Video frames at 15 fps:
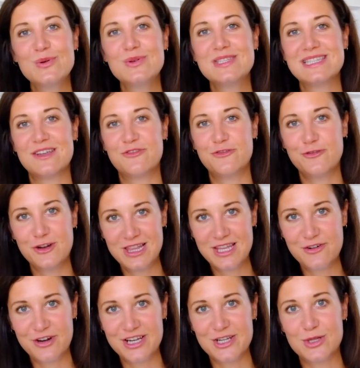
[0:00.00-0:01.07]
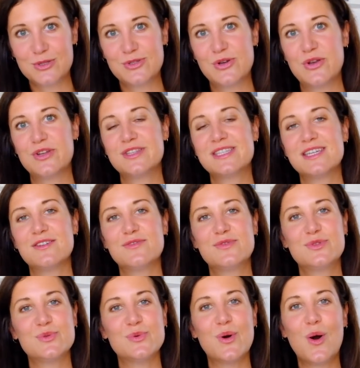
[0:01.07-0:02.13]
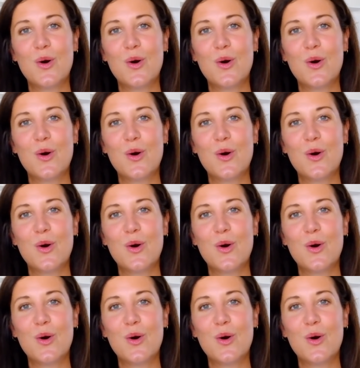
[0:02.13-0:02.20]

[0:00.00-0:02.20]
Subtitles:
is a really great alternative to